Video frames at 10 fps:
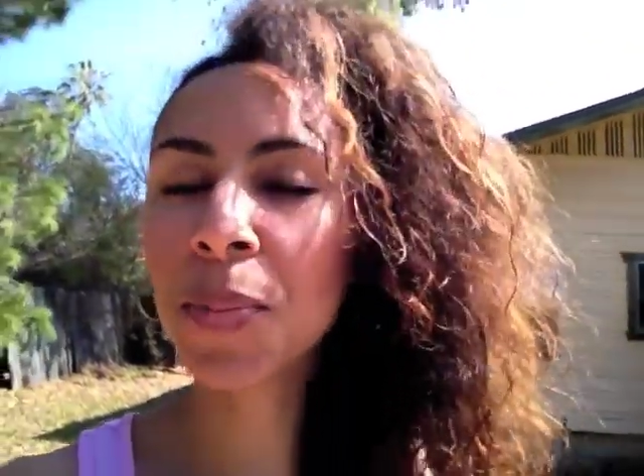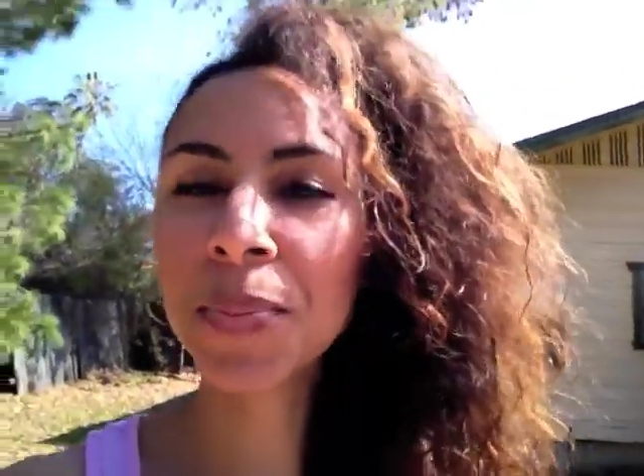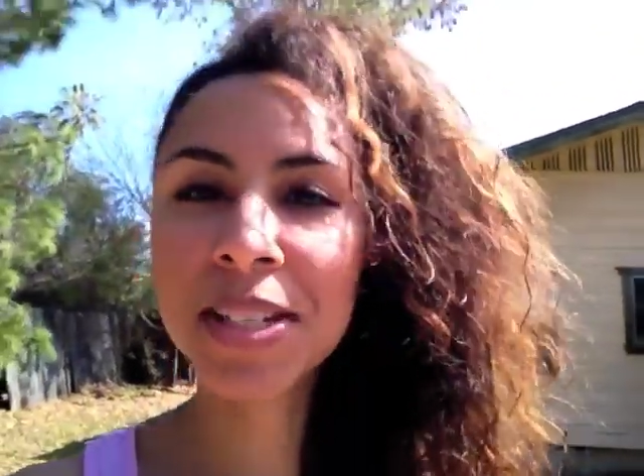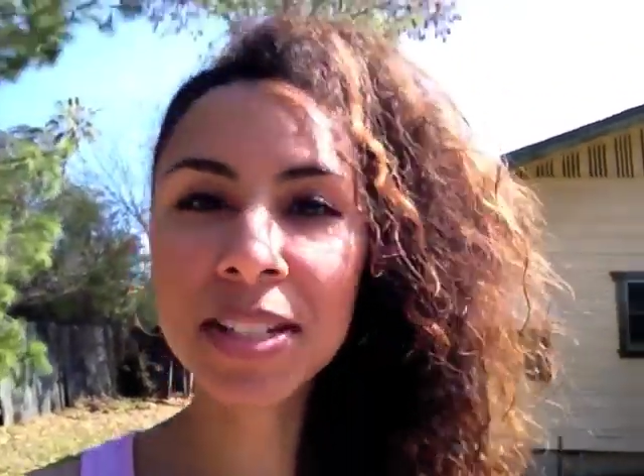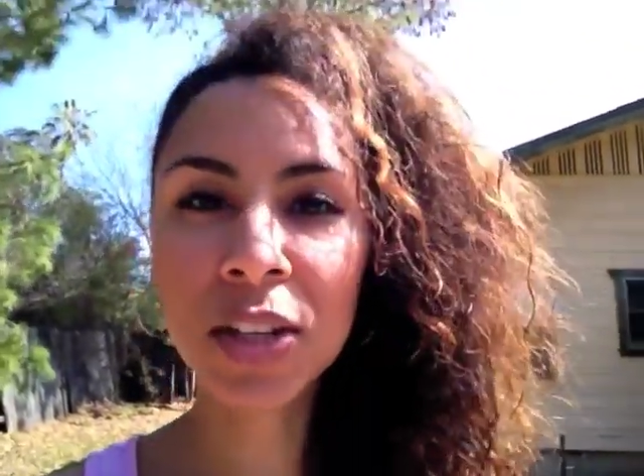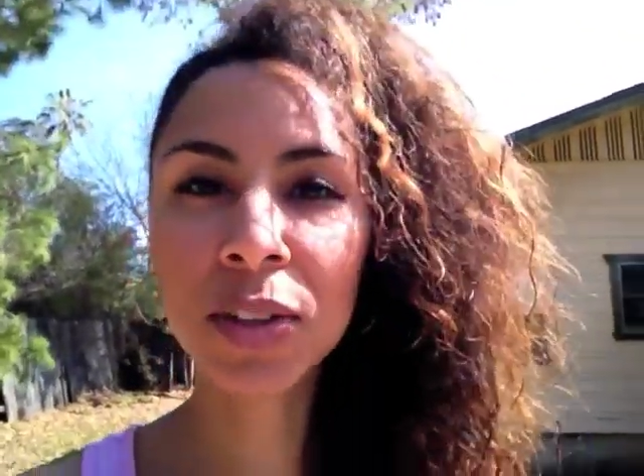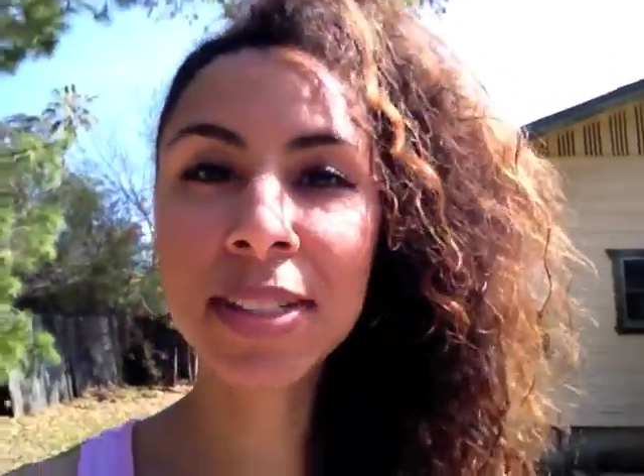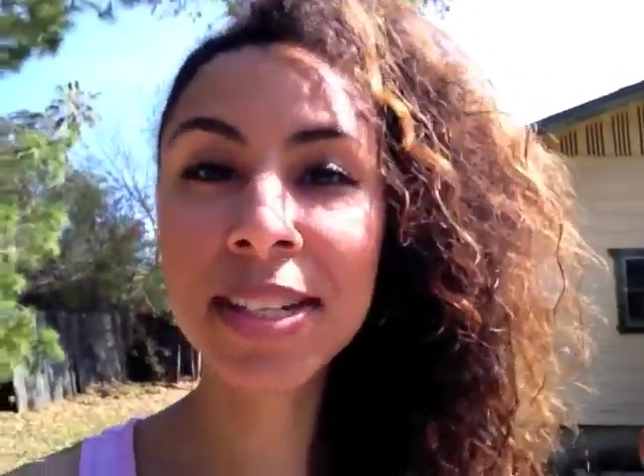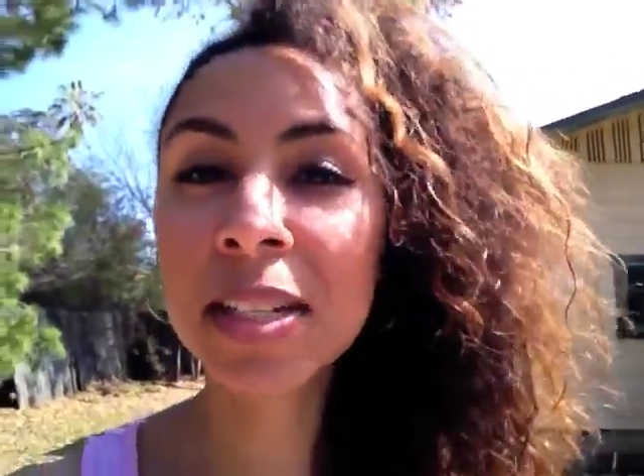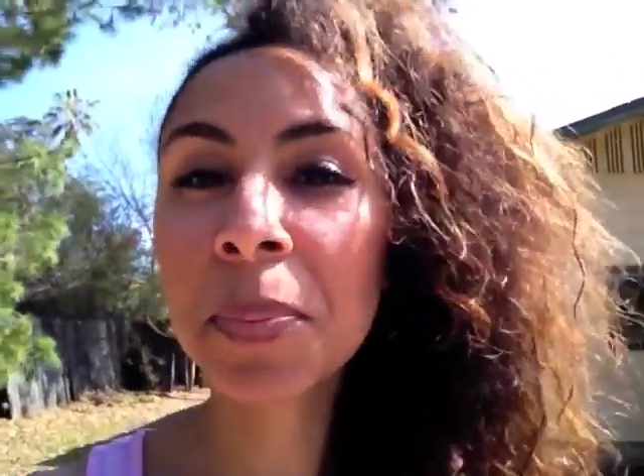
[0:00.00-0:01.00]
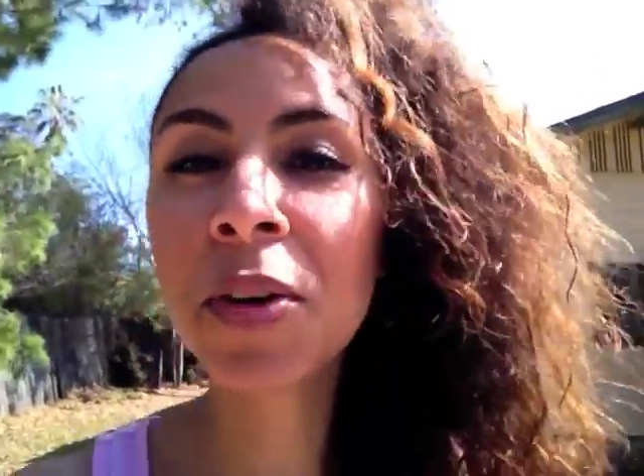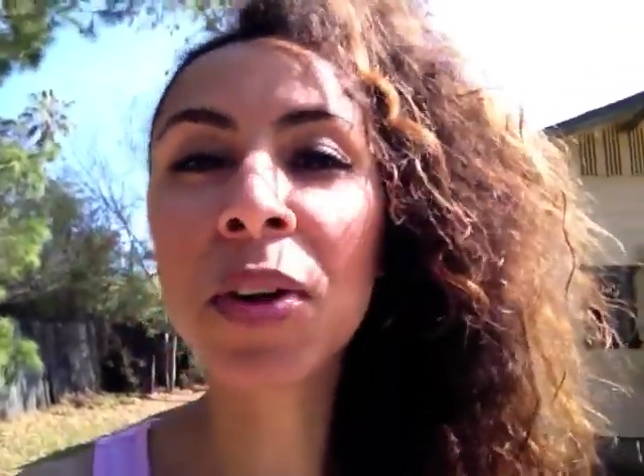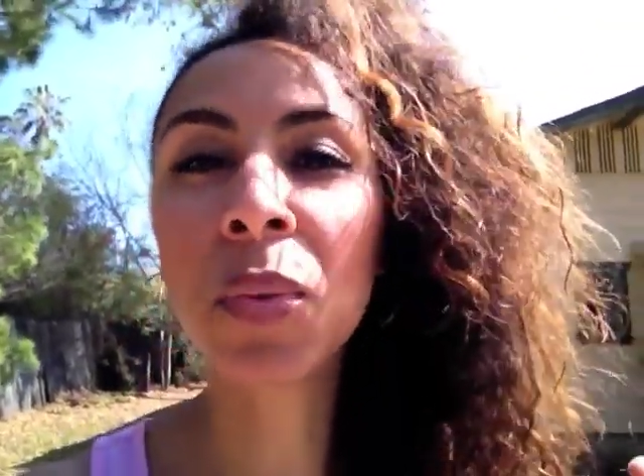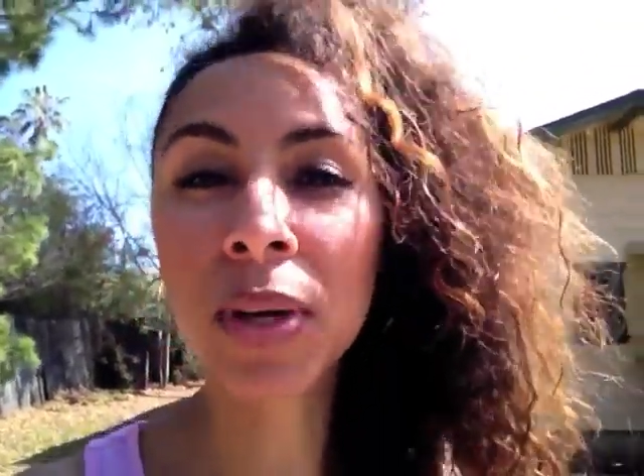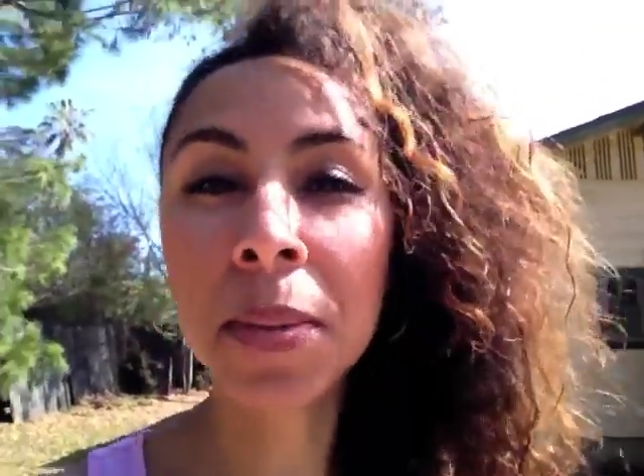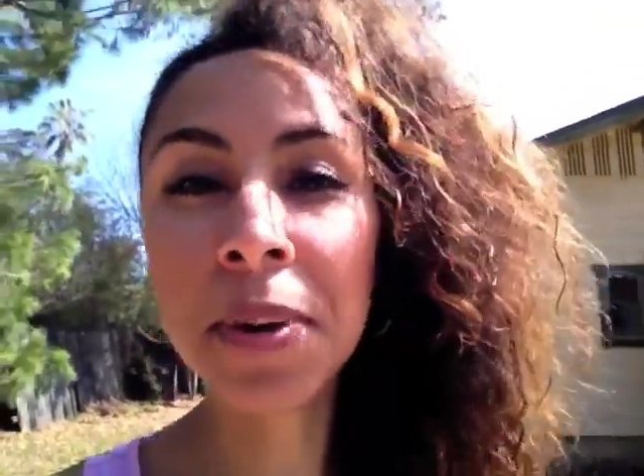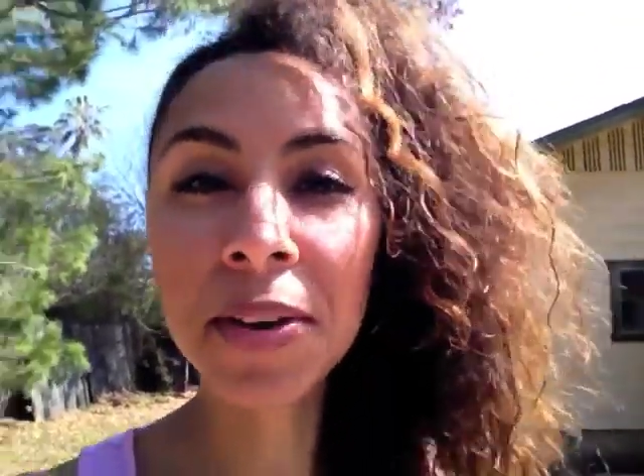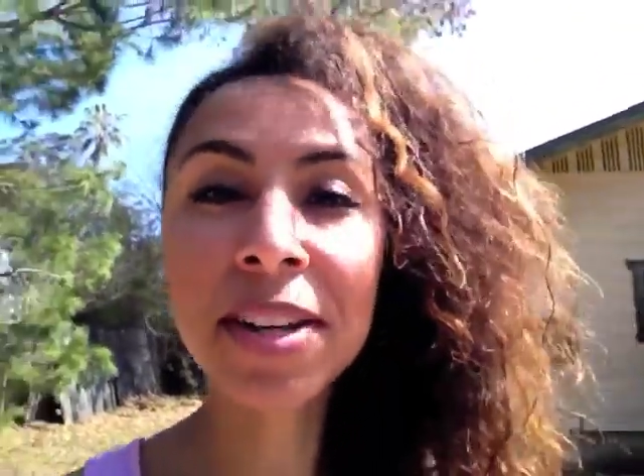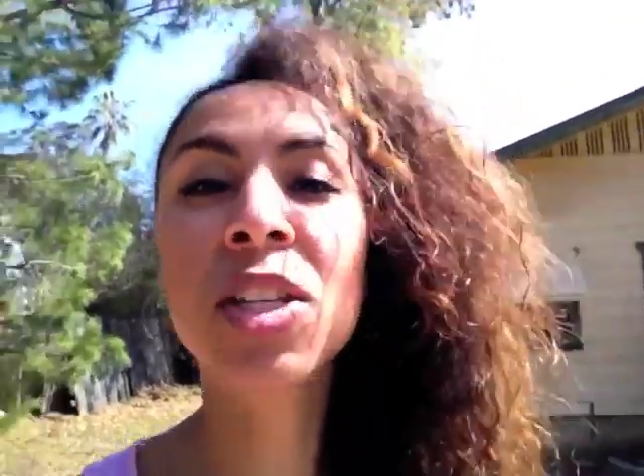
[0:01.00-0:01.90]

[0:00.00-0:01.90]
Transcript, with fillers: mystical, disappearing, reappearing